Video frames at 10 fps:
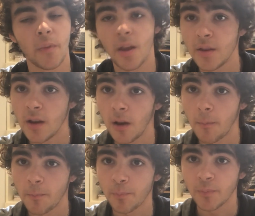And yeah,
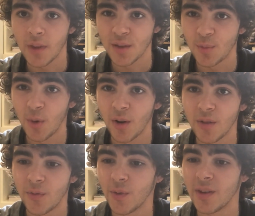that's about
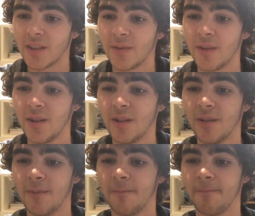it for this
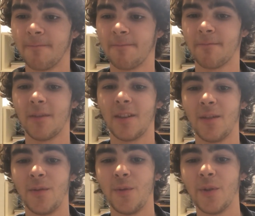video.
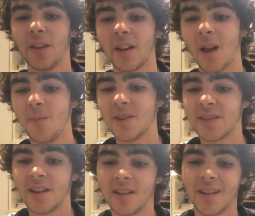If you feel like I
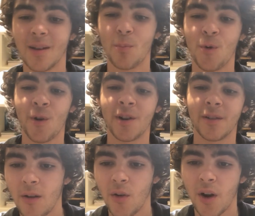missed anything
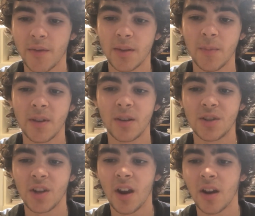important or have something to
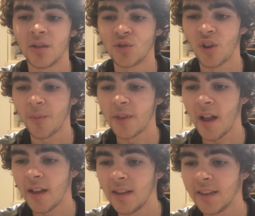share, drop
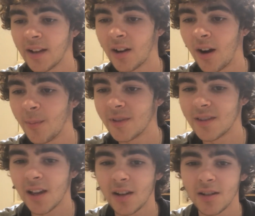that in the comment
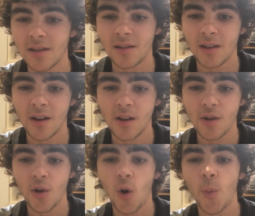section.
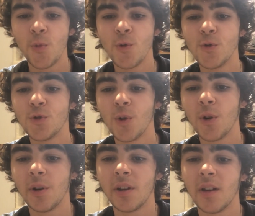Hope you
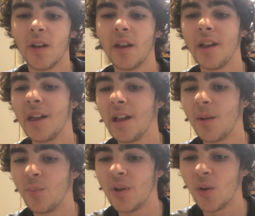enjoyed. It
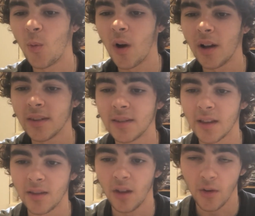had been a while since
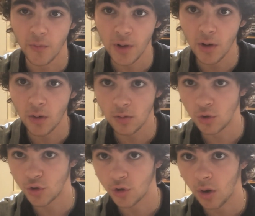I'd done a video
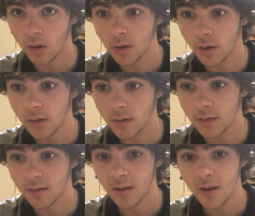just talking like
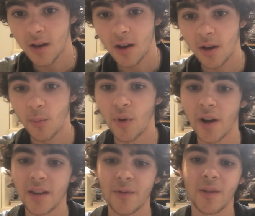this, but
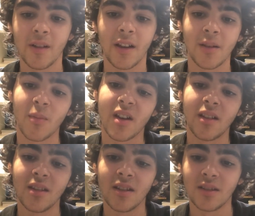I definitely like
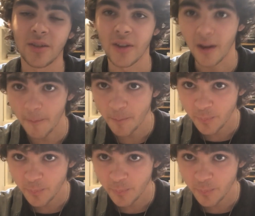making these, so yeah.